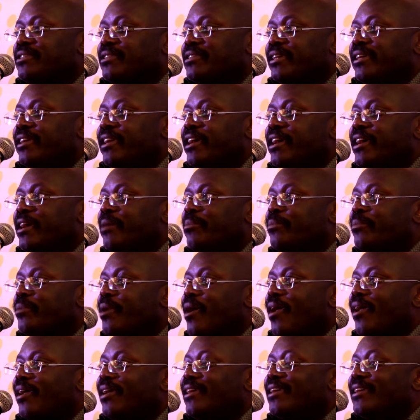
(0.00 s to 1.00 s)
where
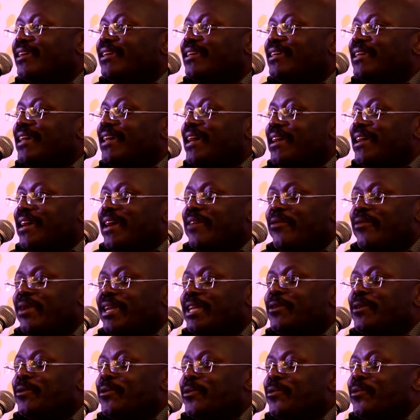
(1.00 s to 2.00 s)
companies will have
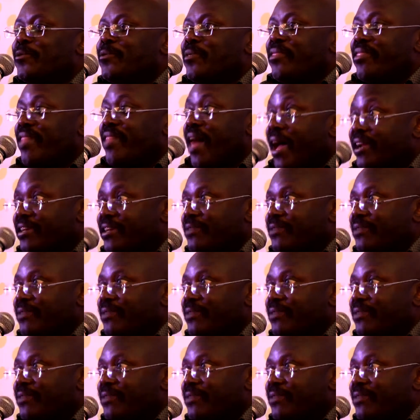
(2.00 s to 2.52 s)
to pack